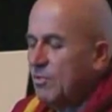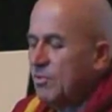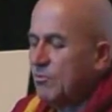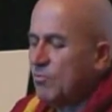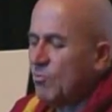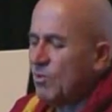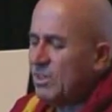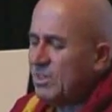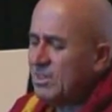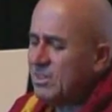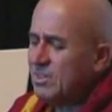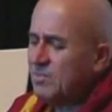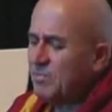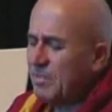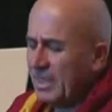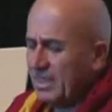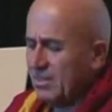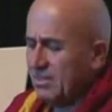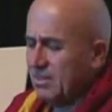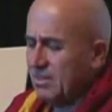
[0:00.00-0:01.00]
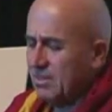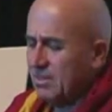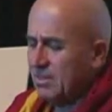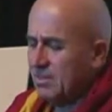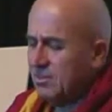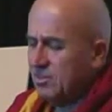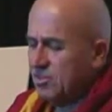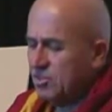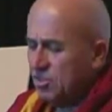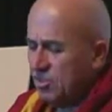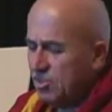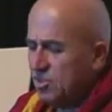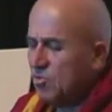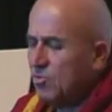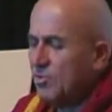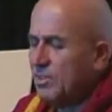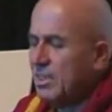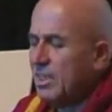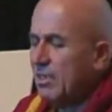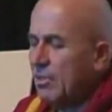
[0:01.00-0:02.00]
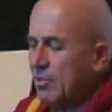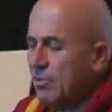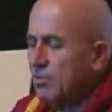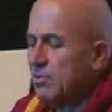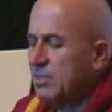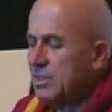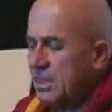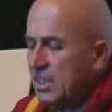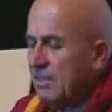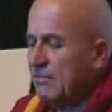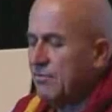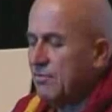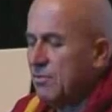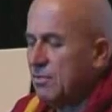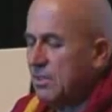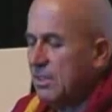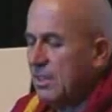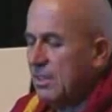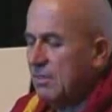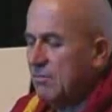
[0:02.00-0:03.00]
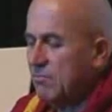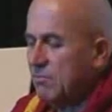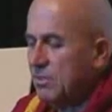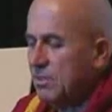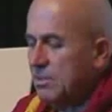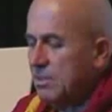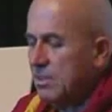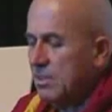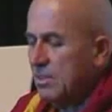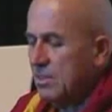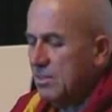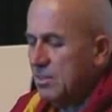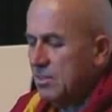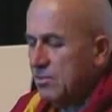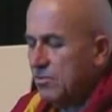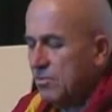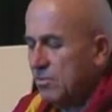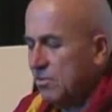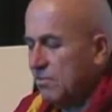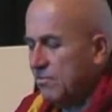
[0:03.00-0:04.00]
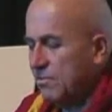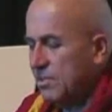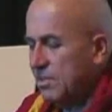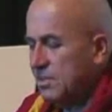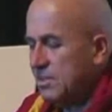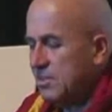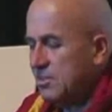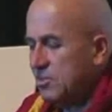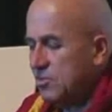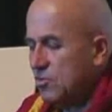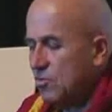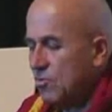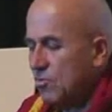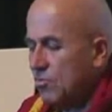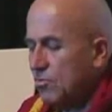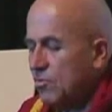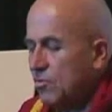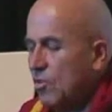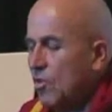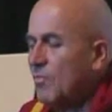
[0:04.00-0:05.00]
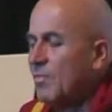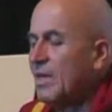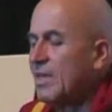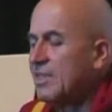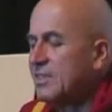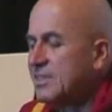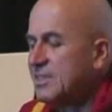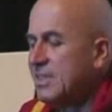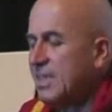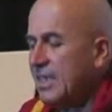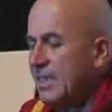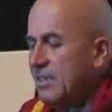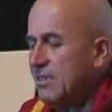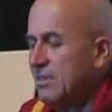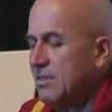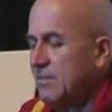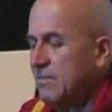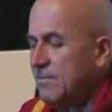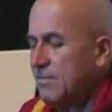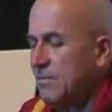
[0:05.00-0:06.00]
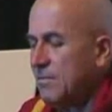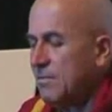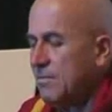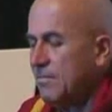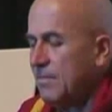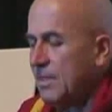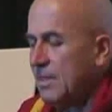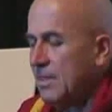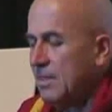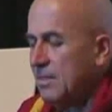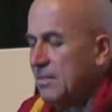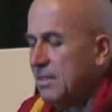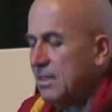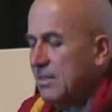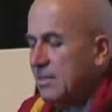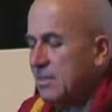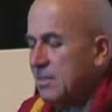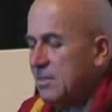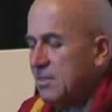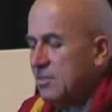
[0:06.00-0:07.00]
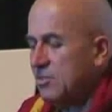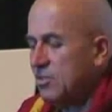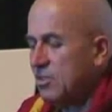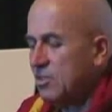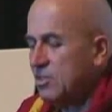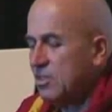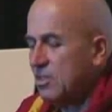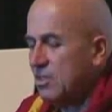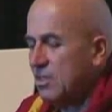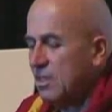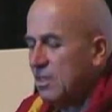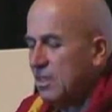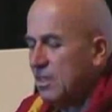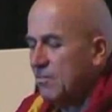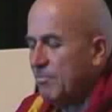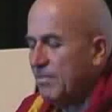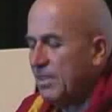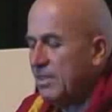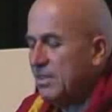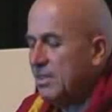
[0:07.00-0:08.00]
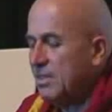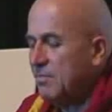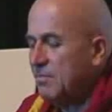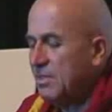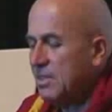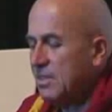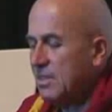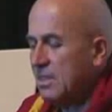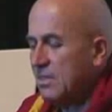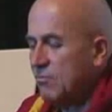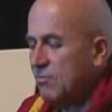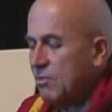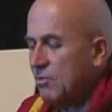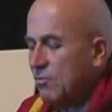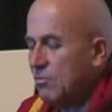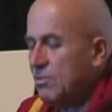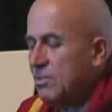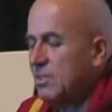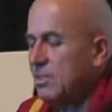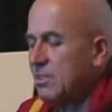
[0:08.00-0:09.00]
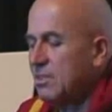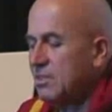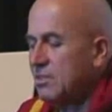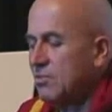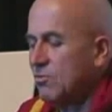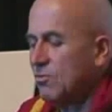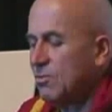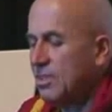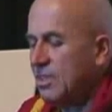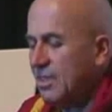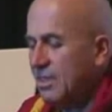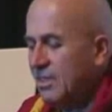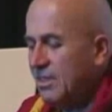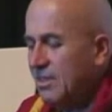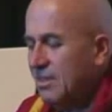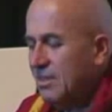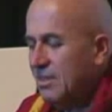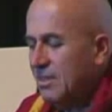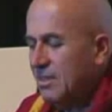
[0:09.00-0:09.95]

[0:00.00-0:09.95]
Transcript: But what is best? Is it just going along day after day with sort of this so-called normal state that is such a pandemic that we all think it's okay?